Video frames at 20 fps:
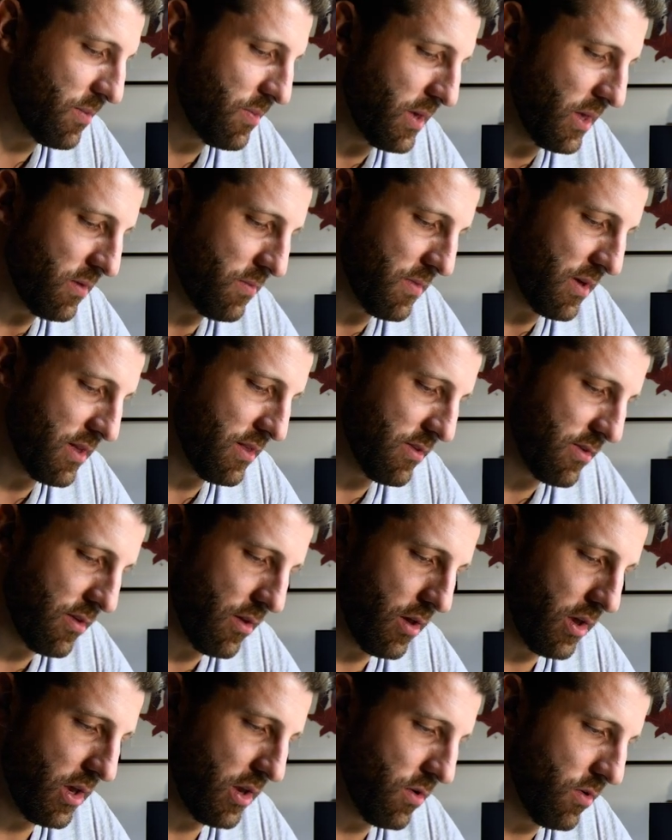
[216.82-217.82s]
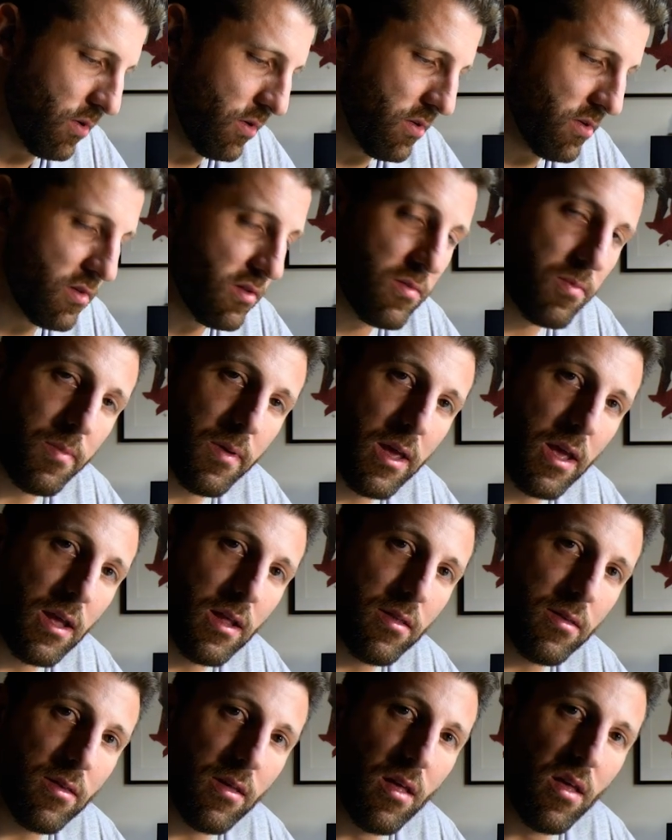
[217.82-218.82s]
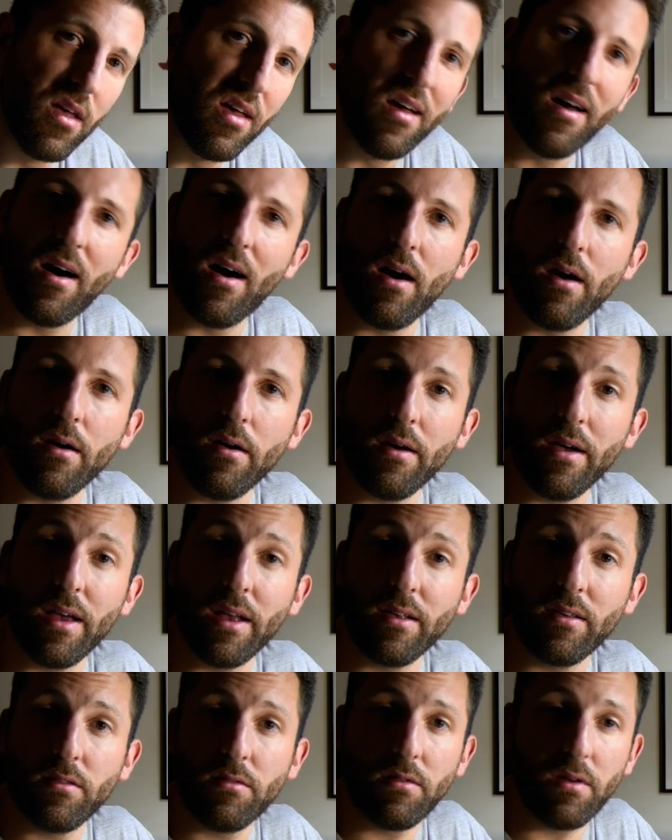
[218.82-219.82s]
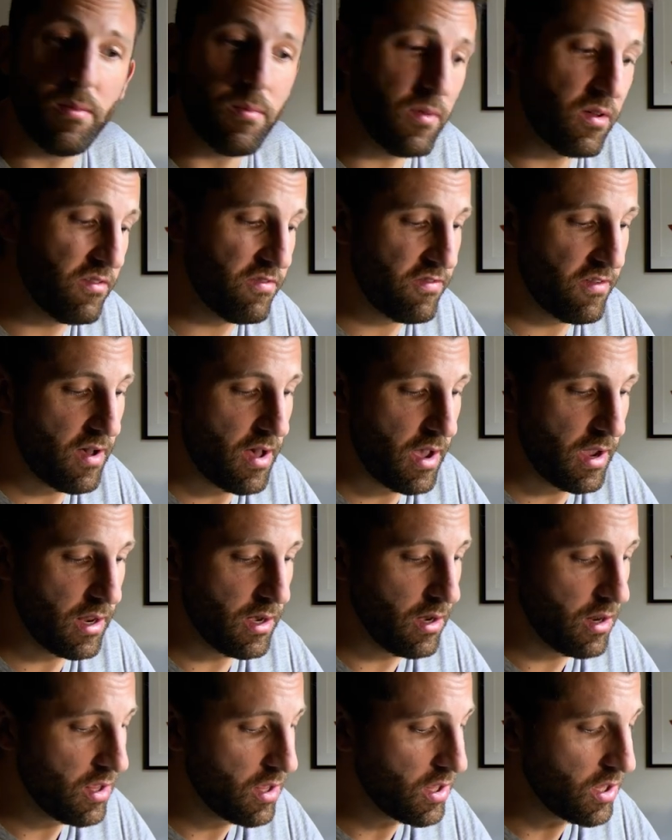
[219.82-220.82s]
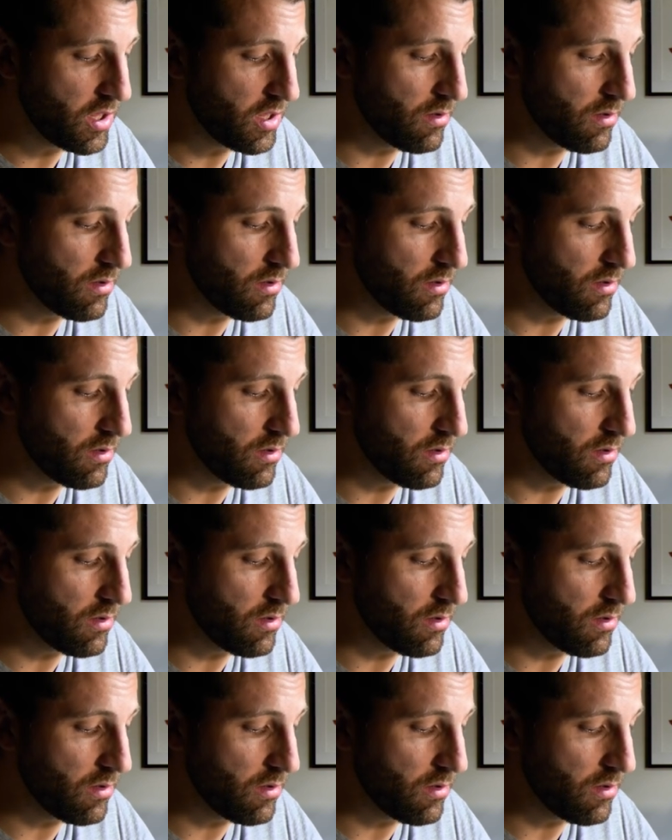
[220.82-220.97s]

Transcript: the pigments in all of these paints are extremely fine.